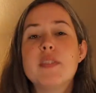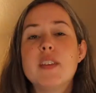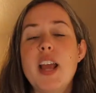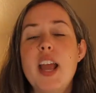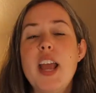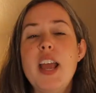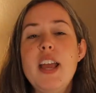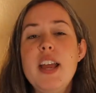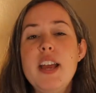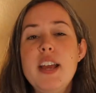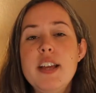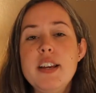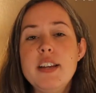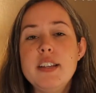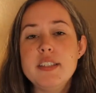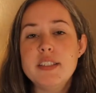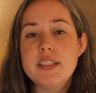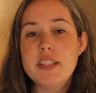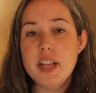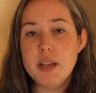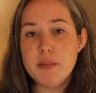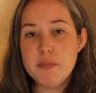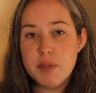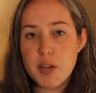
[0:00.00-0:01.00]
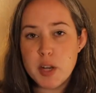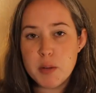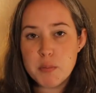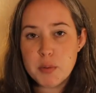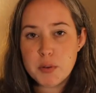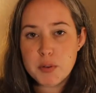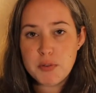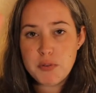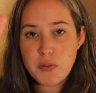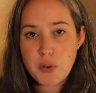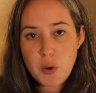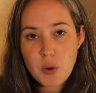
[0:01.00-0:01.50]
And tip
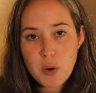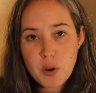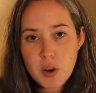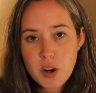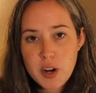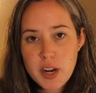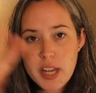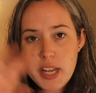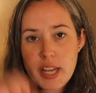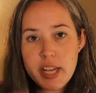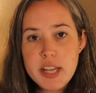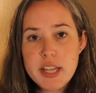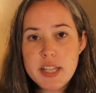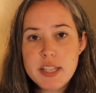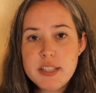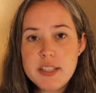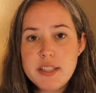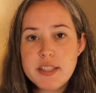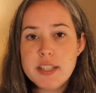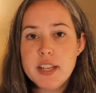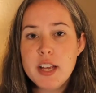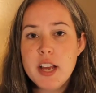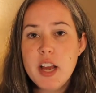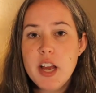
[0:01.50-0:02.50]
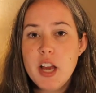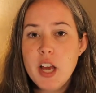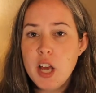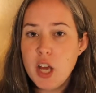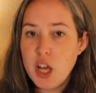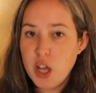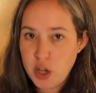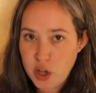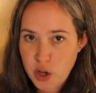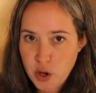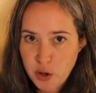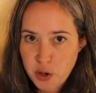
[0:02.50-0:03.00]
number 4 is
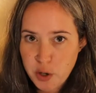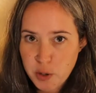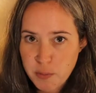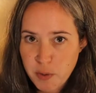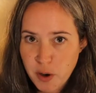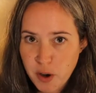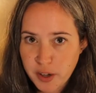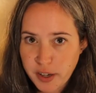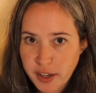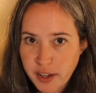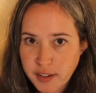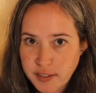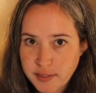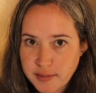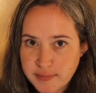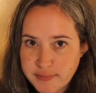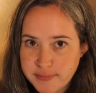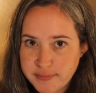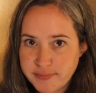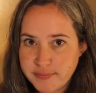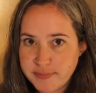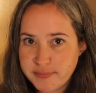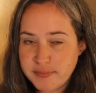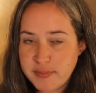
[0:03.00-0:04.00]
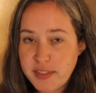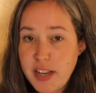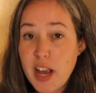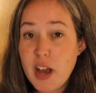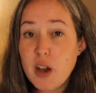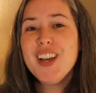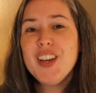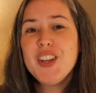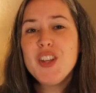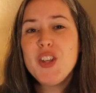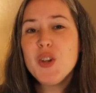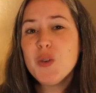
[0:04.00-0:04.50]
know your market. Now,
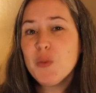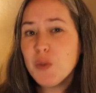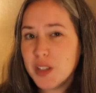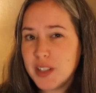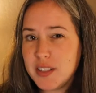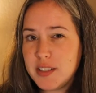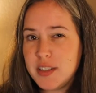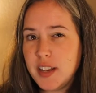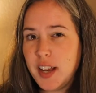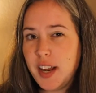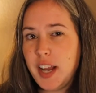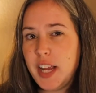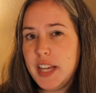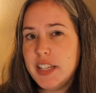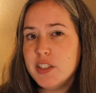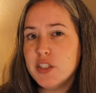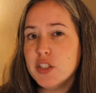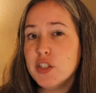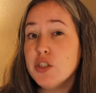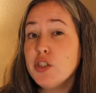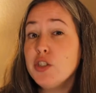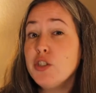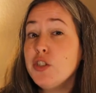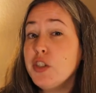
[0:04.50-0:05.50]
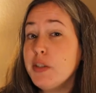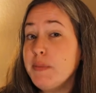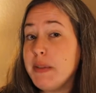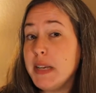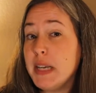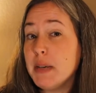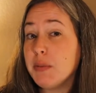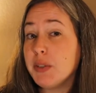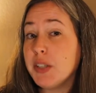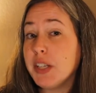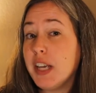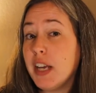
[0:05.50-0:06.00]
your real estate agent should be
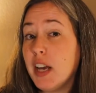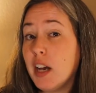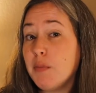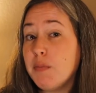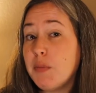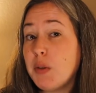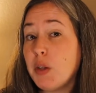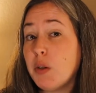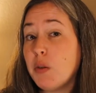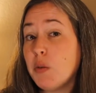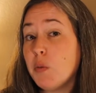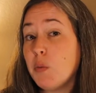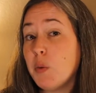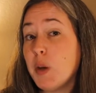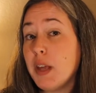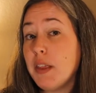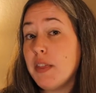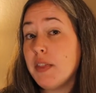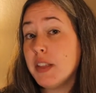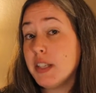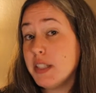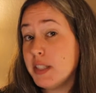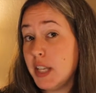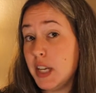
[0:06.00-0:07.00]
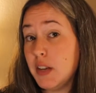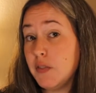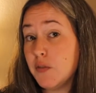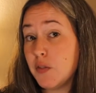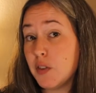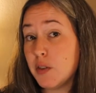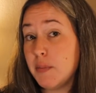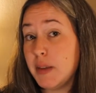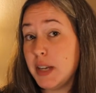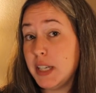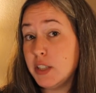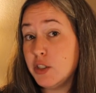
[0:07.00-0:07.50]
able to help you with this
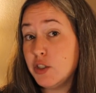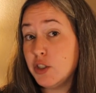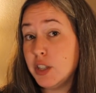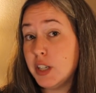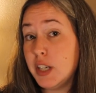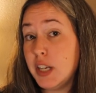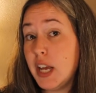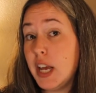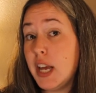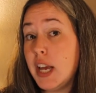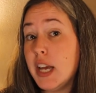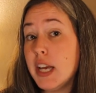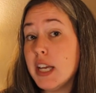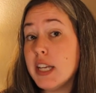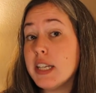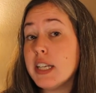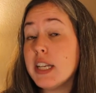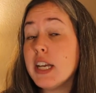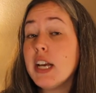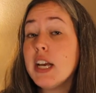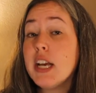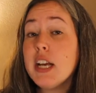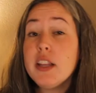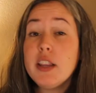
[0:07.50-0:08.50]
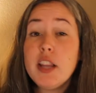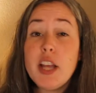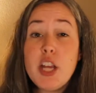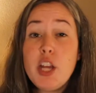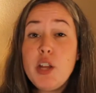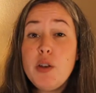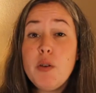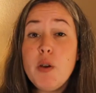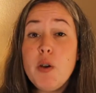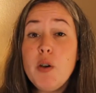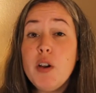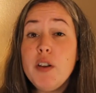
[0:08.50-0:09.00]
information and let
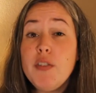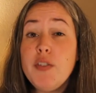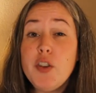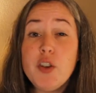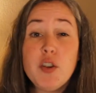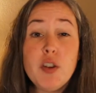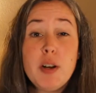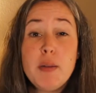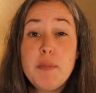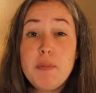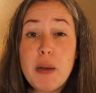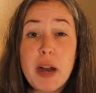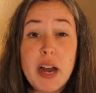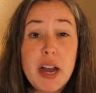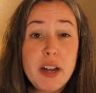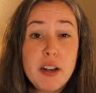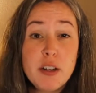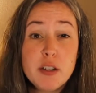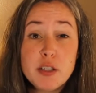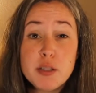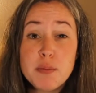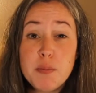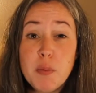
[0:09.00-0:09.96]
you know if you're in a buyer's